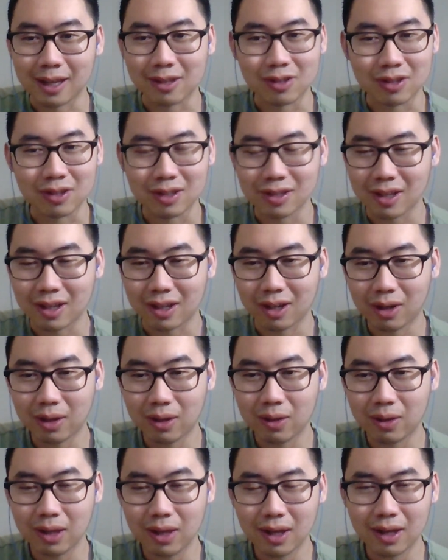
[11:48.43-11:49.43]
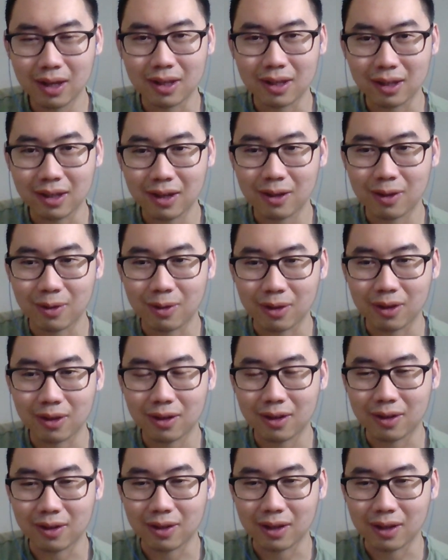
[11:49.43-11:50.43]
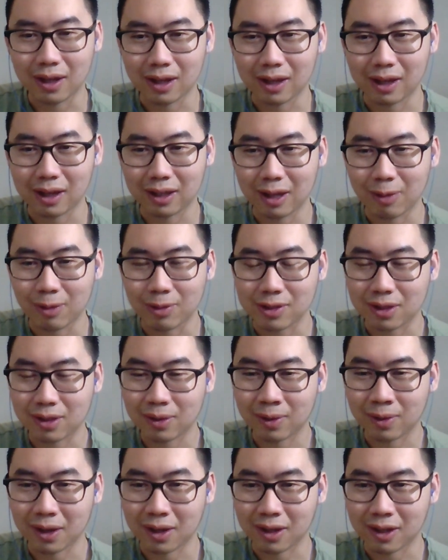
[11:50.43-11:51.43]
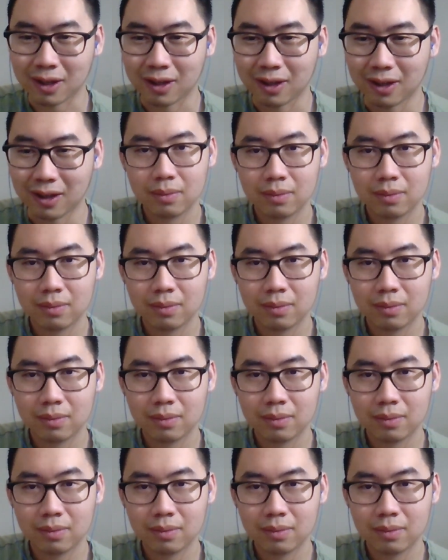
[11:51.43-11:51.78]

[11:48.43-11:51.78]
She's like, oh yeah, no, I get what's going on.